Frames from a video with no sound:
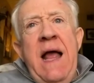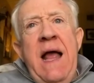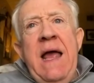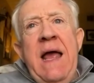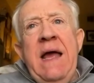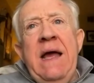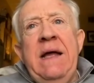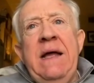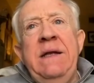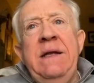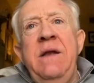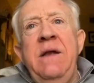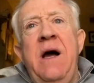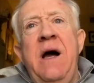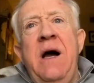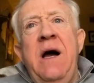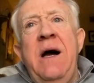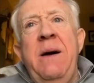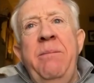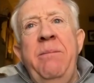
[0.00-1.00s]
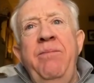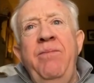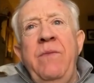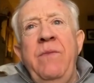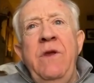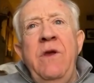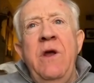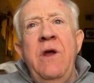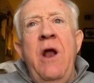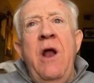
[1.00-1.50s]
and,
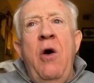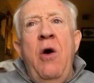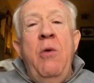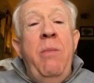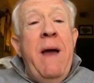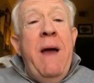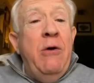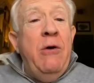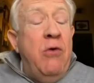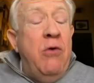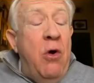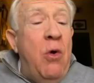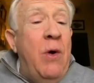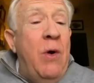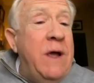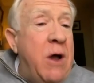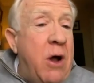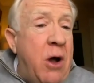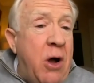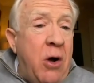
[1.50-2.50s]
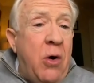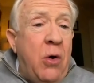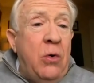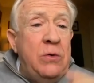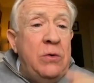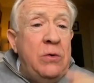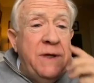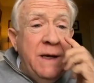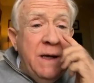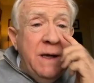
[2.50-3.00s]
about growing
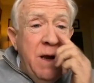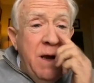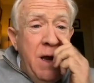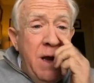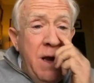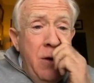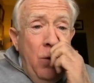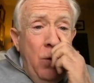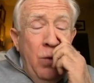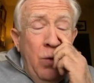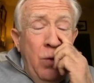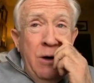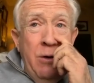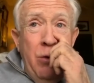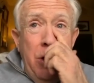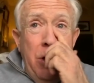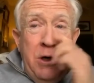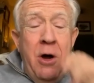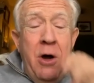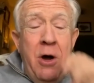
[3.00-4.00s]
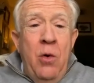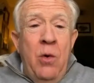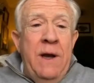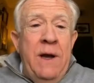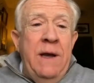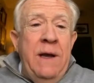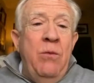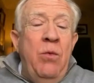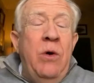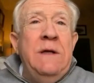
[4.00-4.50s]
old and where we're
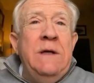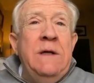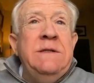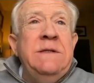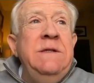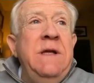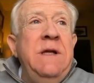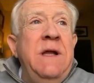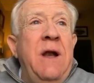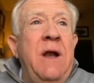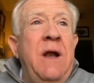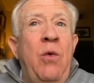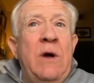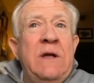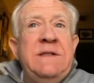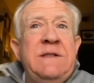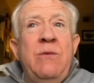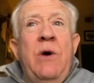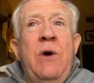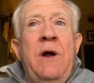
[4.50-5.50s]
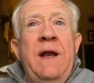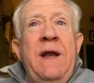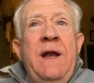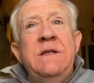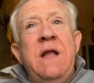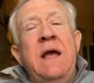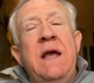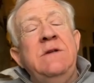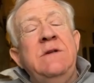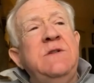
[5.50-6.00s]
going and what it's
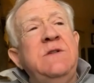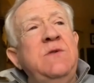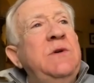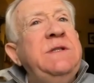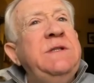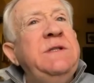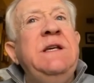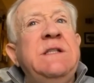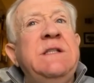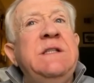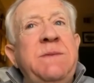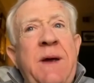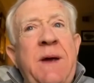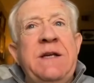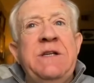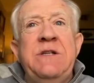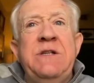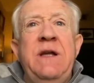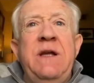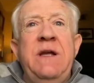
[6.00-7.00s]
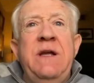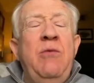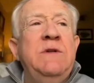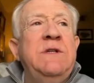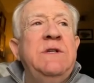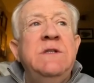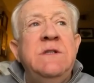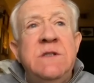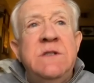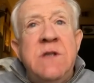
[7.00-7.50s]
like. Swoosie especially
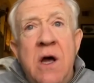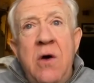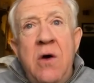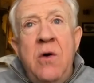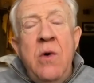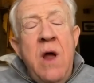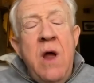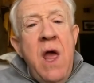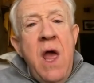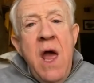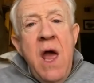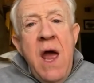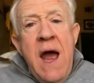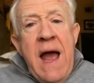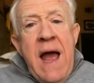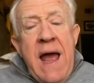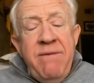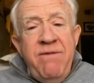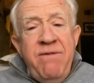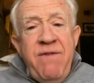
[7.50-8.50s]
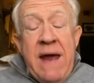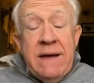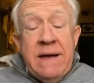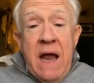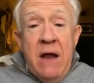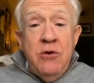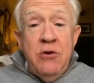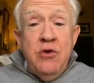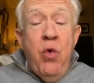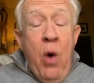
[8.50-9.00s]
was so, in fact,
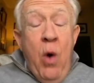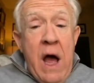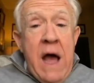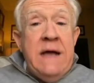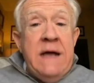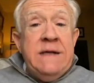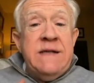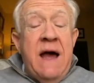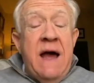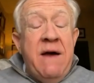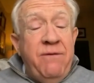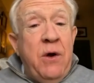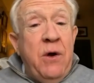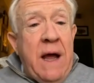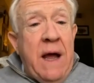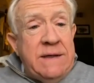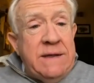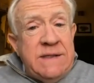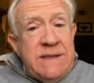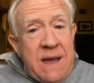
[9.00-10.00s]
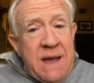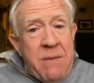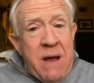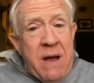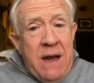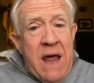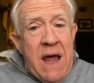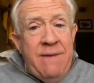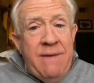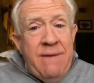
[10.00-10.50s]
twice I forgot to say
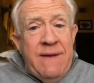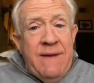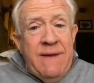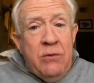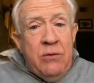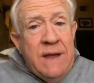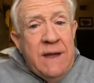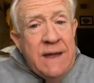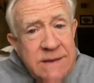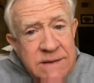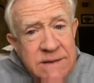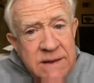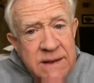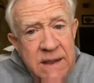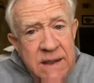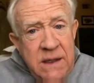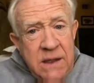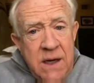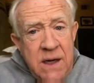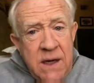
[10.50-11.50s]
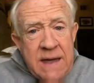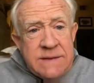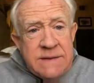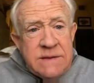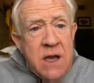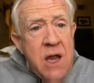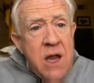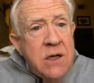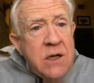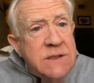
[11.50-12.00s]
line. They go, Leslie,
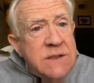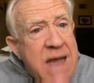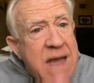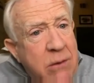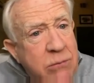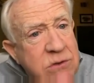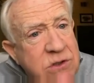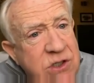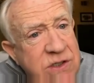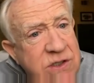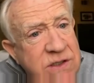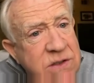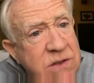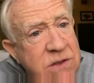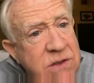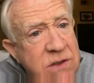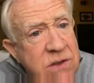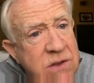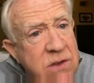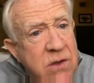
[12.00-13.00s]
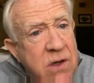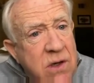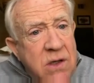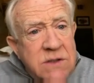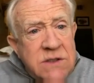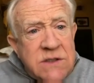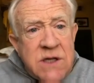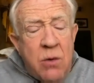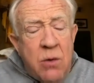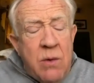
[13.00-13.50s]
because I was just
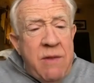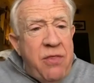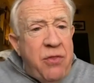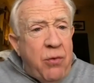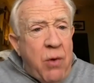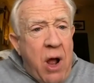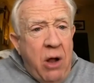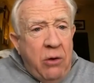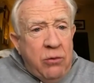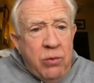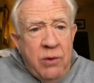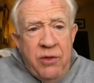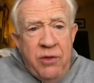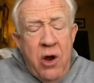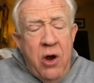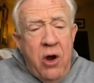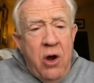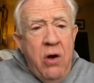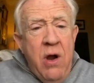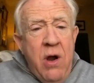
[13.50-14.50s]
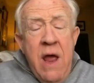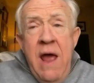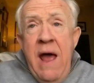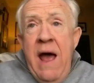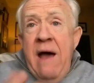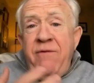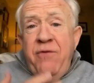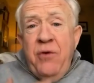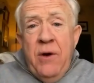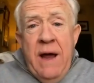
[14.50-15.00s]
so enthralled with her,
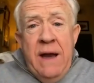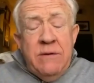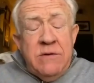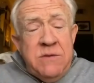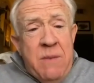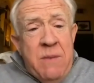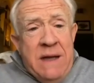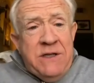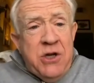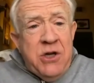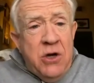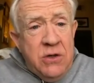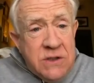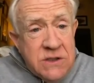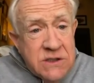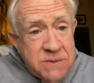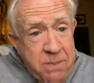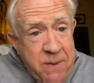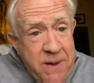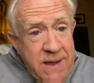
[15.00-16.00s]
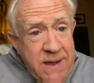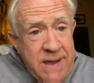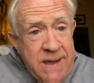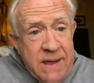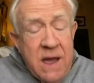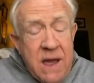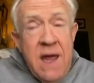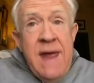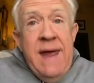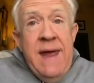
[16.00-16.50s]
I forgot it was my turn to
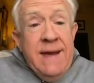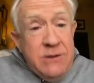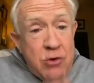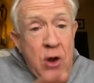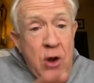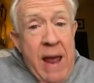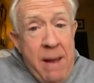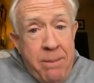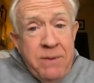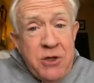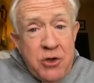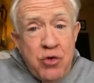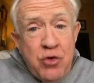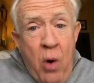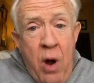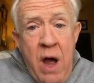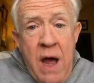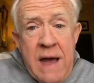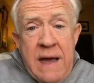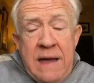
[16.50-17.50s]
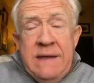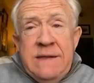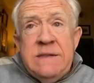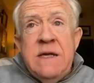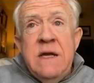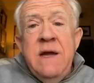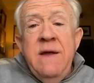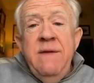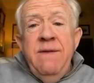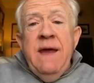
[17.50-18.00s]
speak. It happened twice.
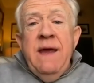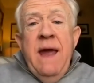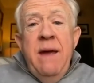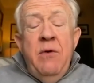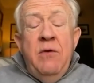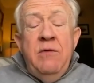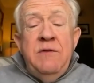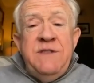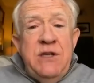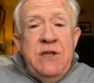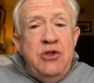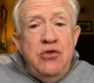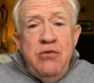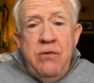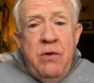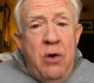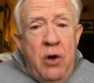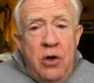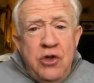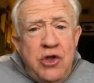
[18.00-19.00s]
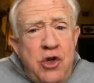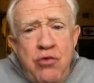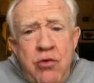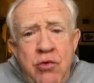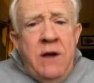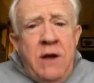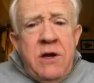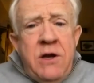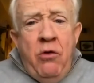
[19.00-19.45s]
They came over and said, do you not